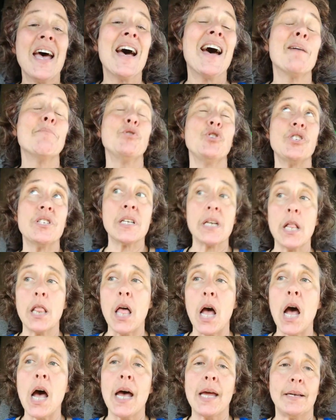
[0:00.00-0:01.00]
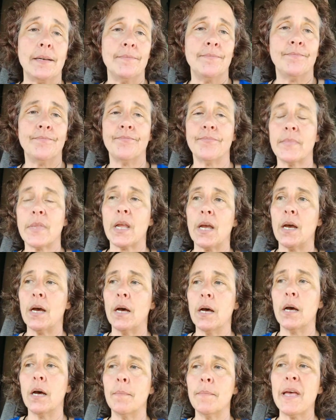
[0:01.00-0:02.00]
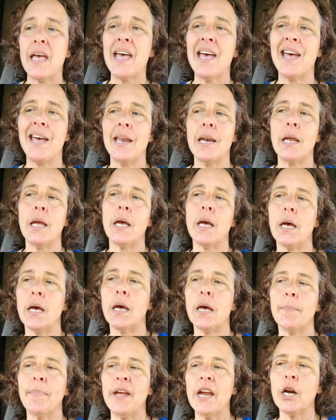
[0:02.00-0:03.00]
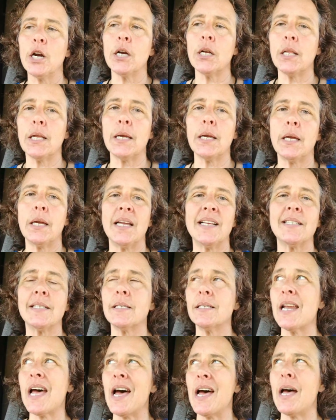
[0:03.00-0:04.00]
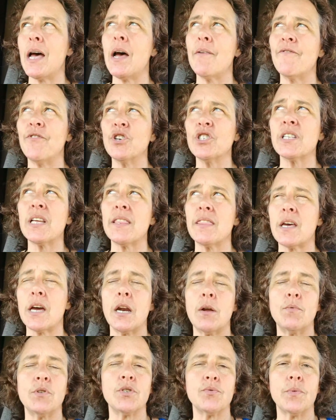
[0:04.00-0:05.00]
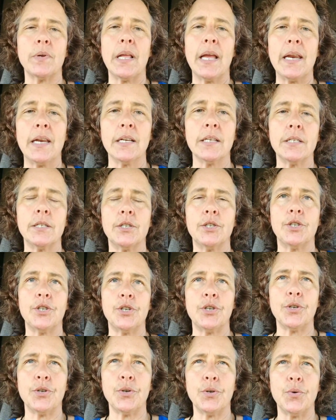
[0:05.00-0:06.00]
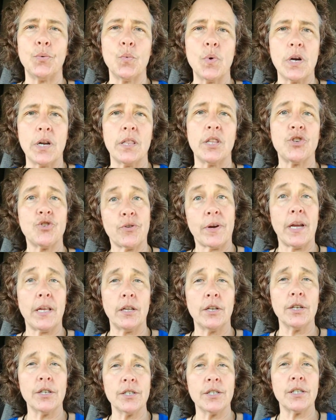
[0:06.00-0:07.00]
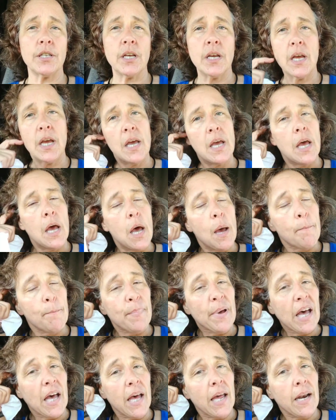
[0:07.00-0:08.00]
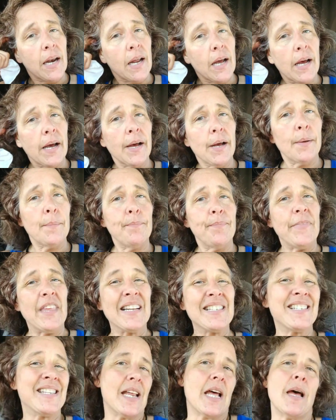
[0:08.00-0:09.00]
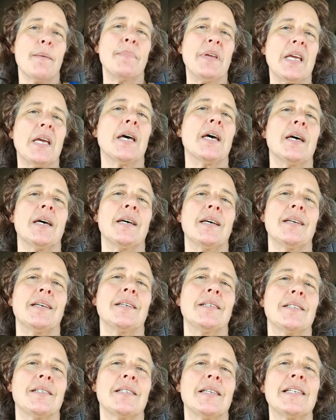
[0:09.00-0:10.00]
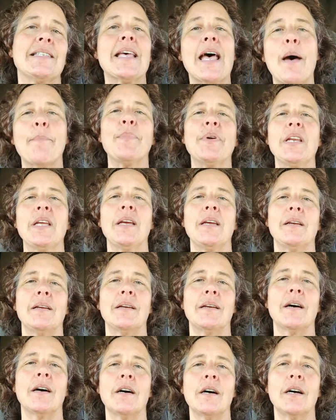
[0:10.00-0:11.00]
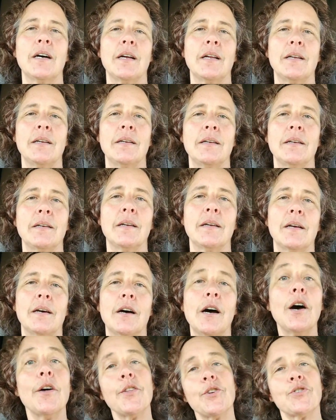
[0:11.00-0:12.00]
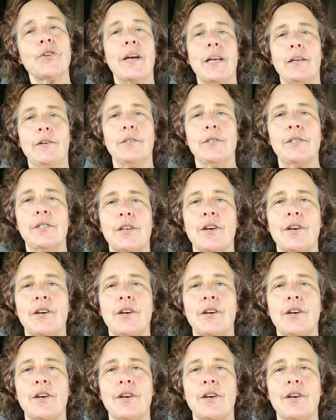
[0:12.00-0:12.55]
I'm losing a lot. Um, and apparently it's not, at first I thought it was related to one of the trailers, but um, it's not because it's happening on all the trailers.